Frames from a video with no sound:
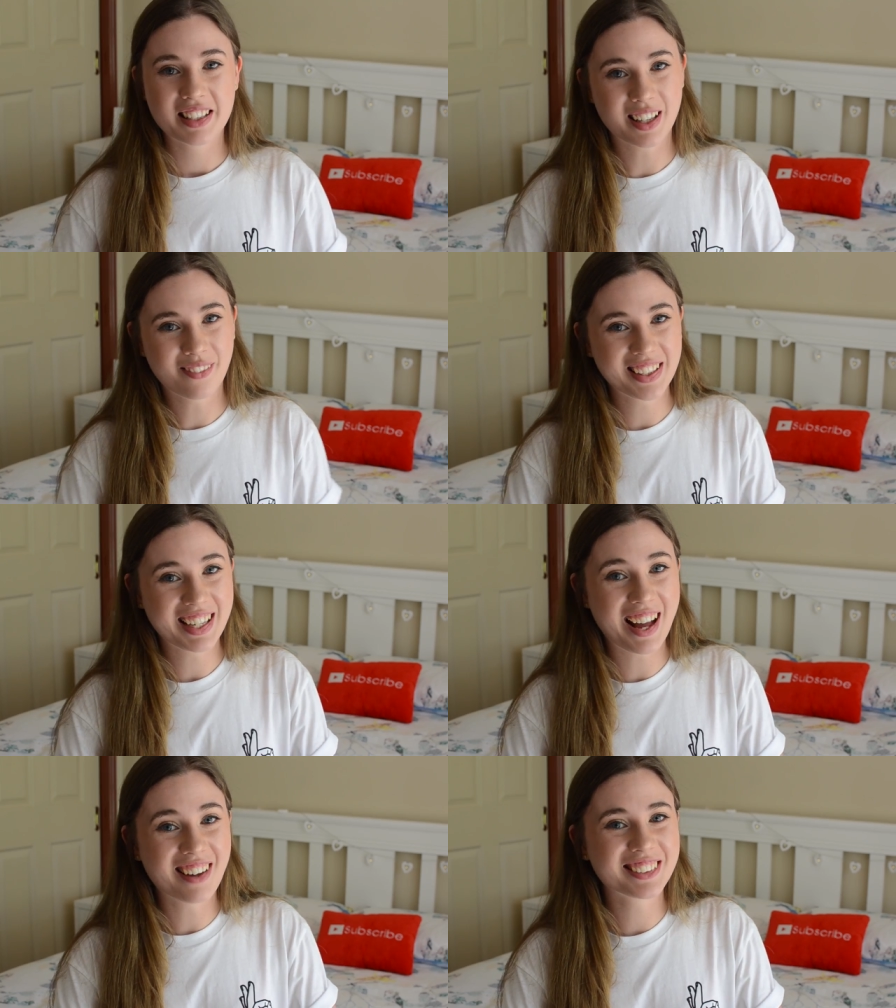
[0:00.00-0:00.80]
Something
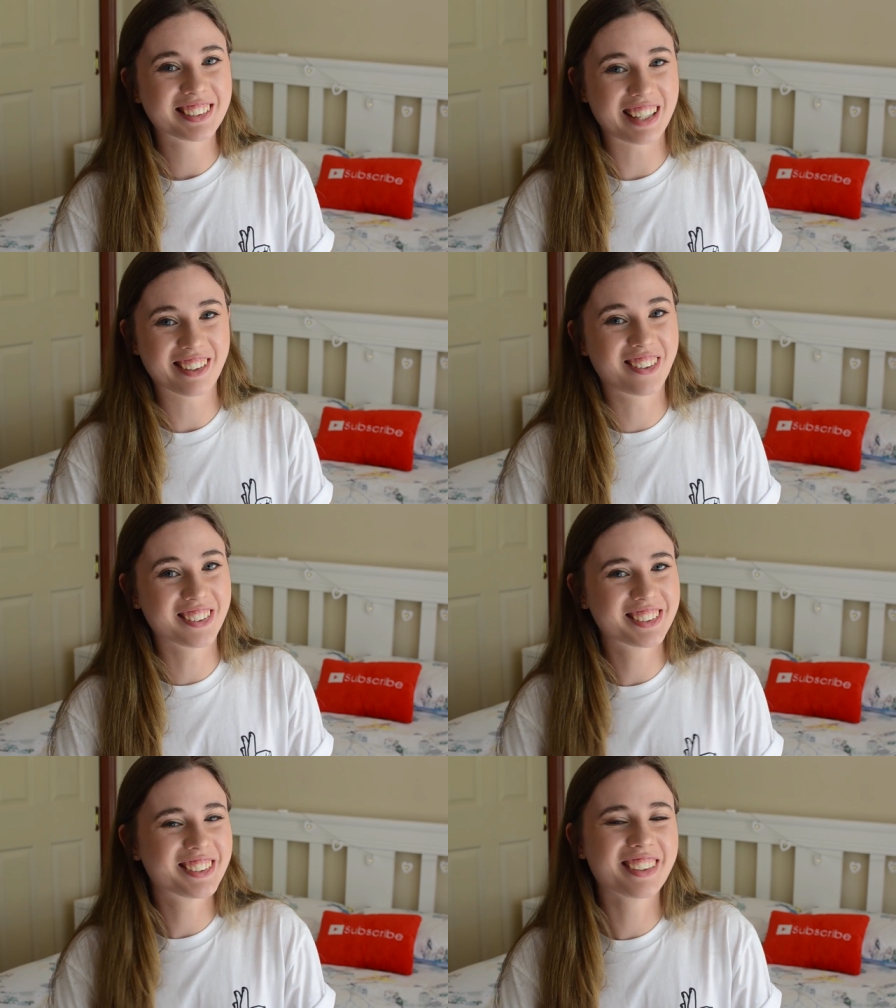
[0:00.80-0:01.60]
else that
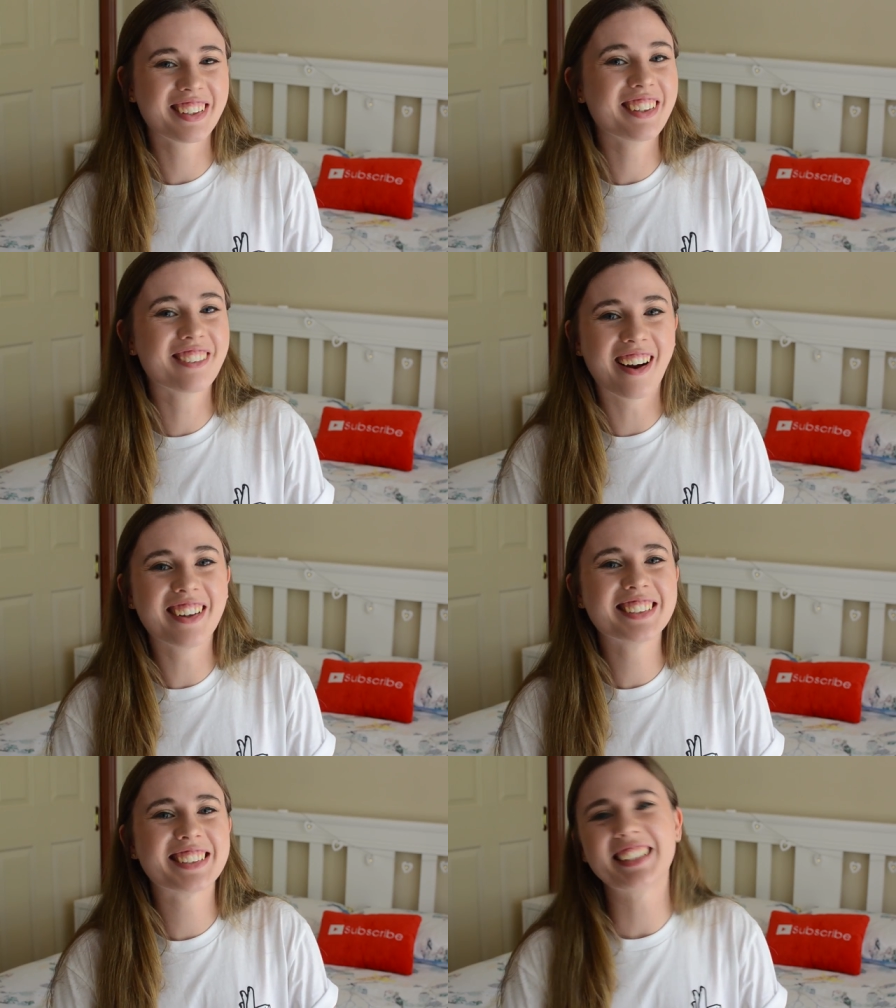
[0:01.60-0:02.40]
constantly
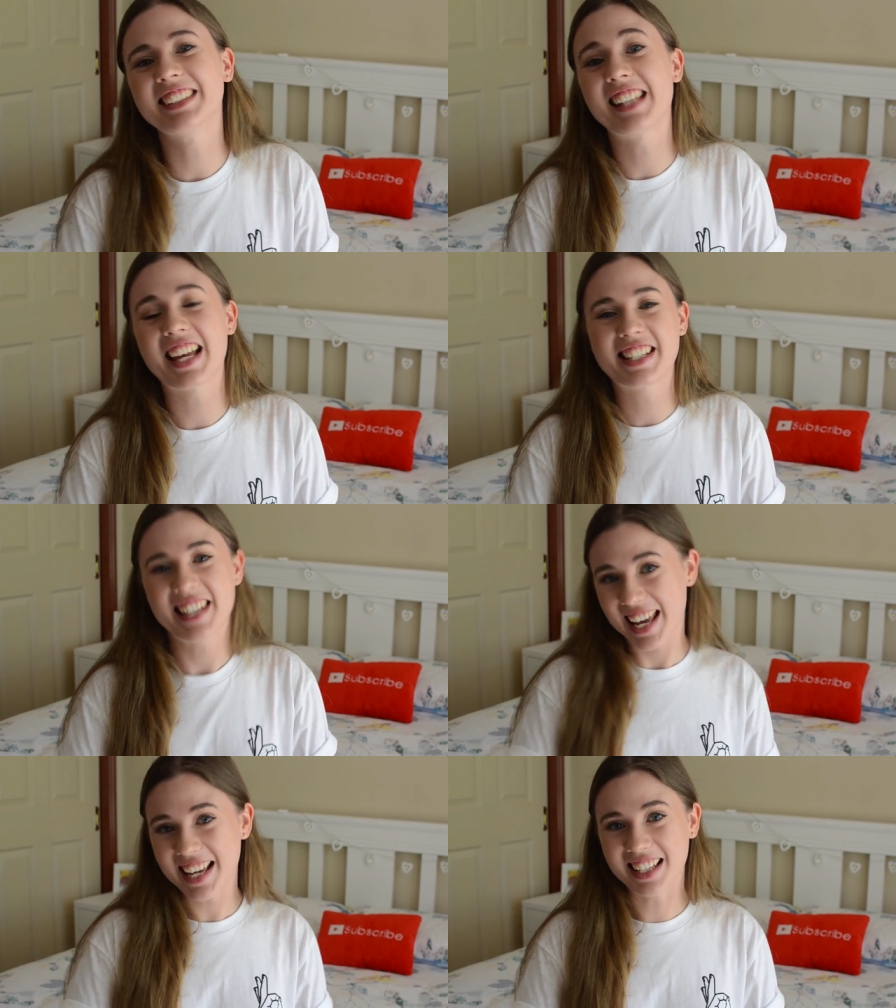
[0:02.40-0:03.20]
grows is their
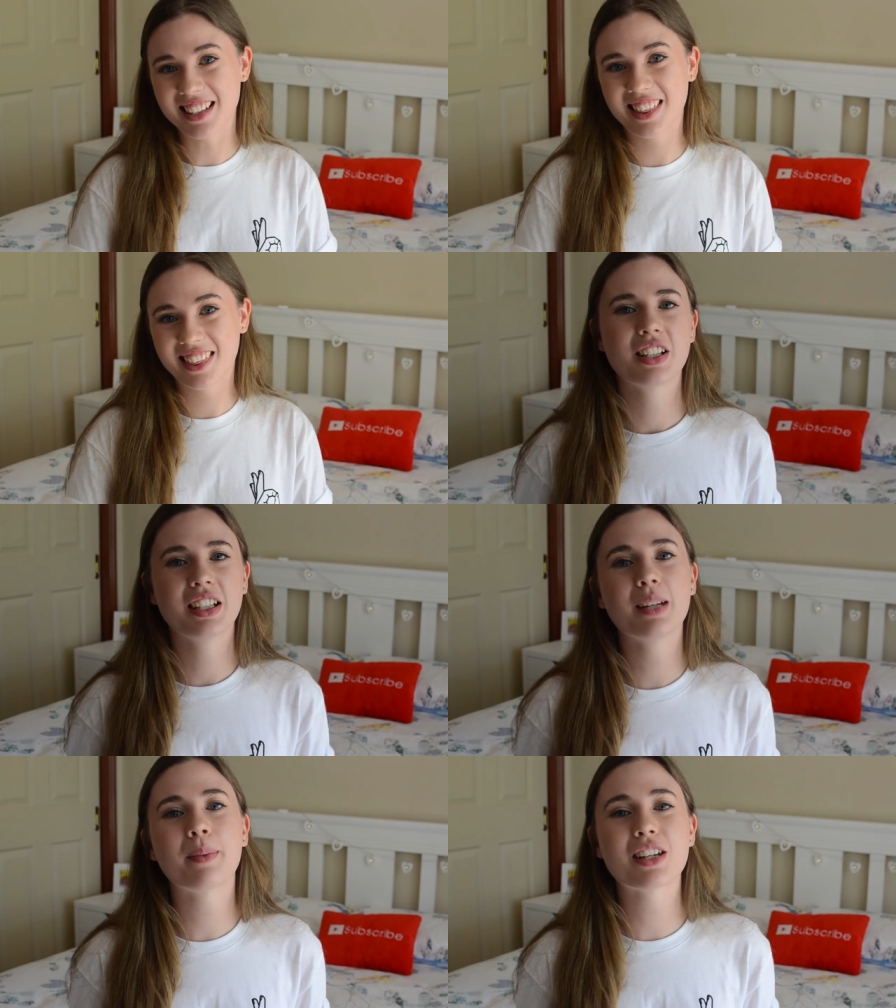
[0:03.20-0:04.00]
teeth. You
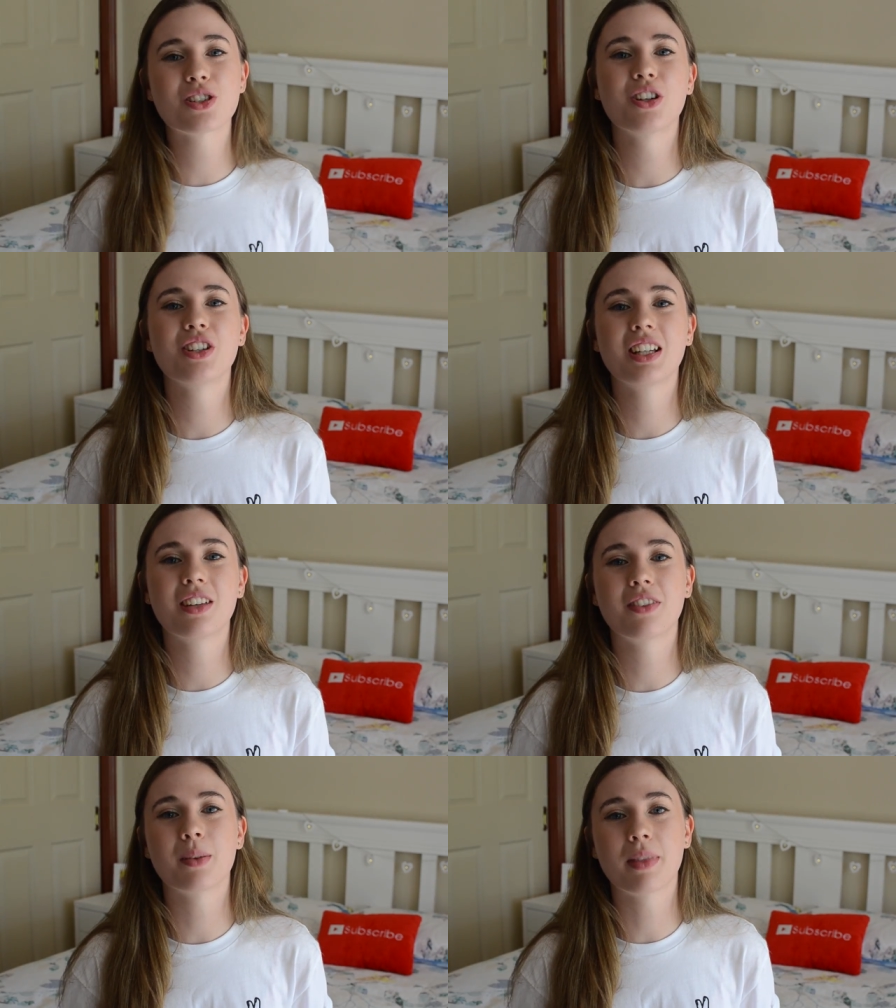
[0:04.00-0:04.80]
need to make sure you
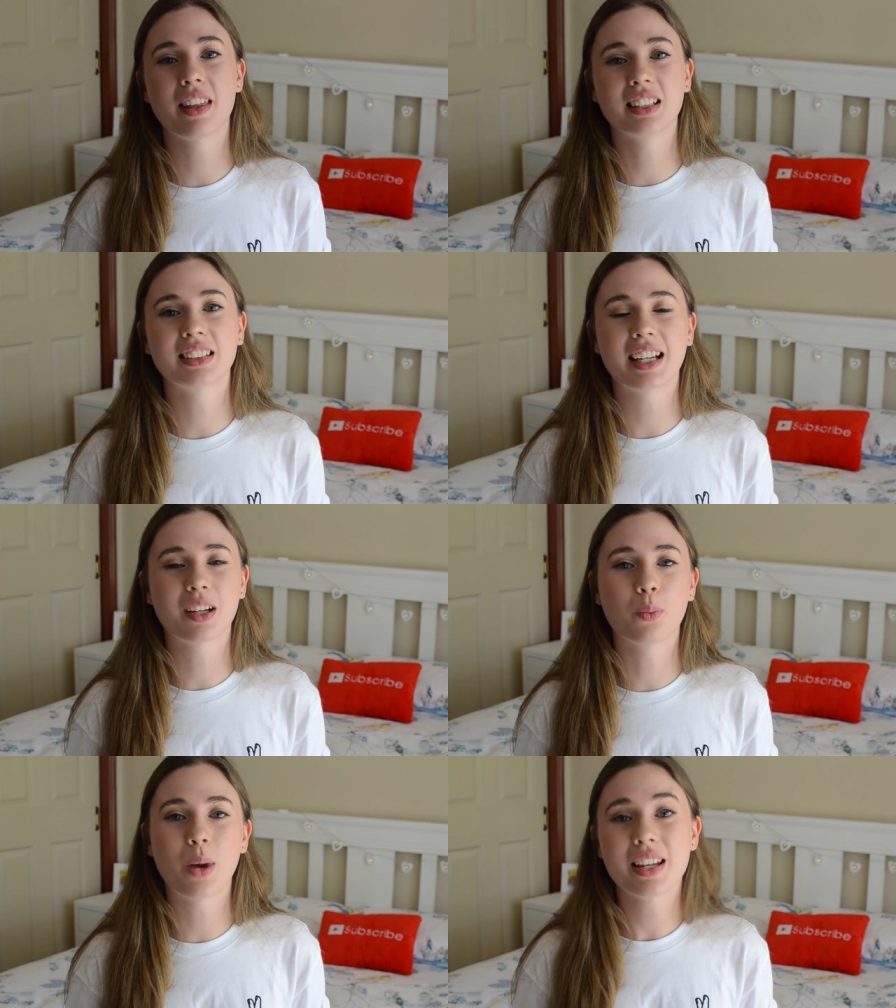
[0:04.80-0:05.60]
give them things that
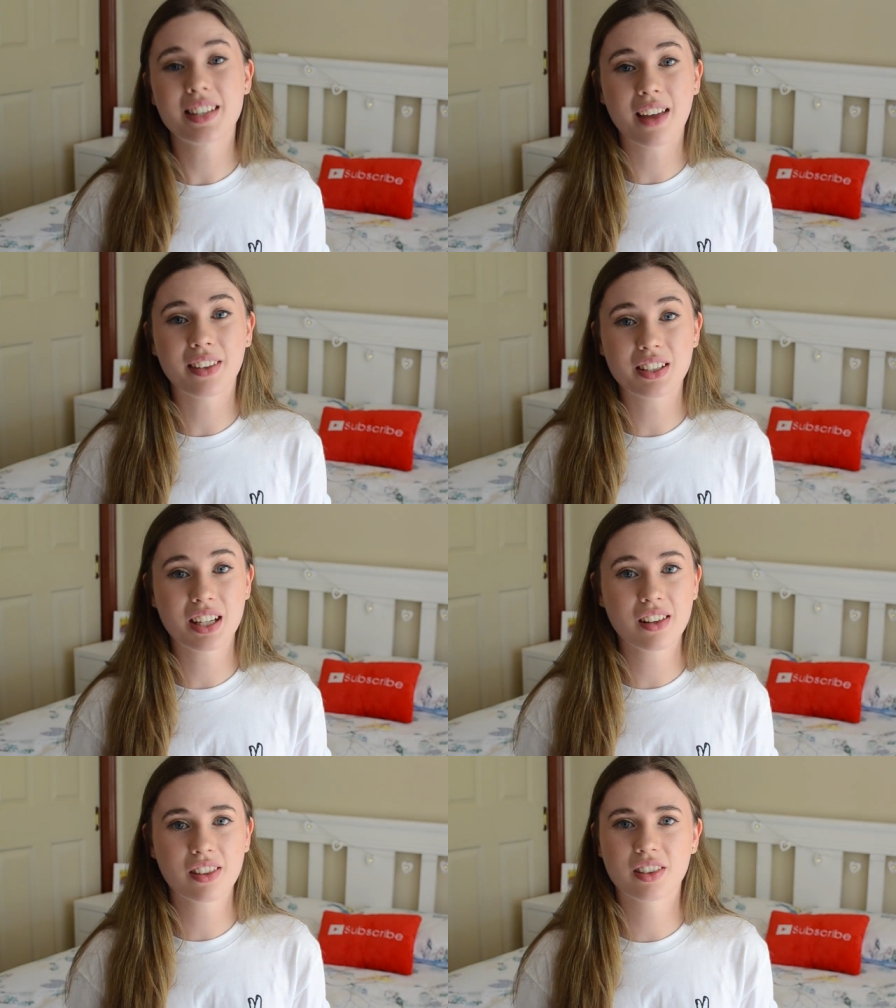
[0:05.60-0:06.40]
can wear down their
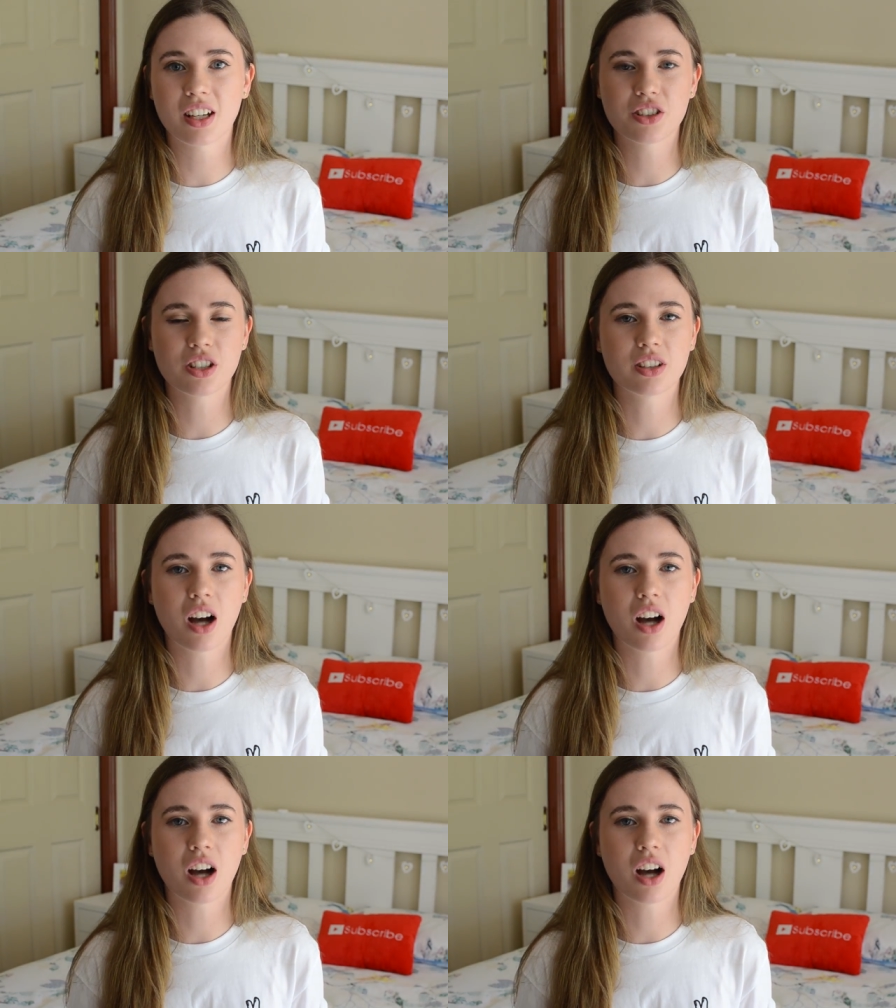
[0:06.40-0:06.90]
teeth such as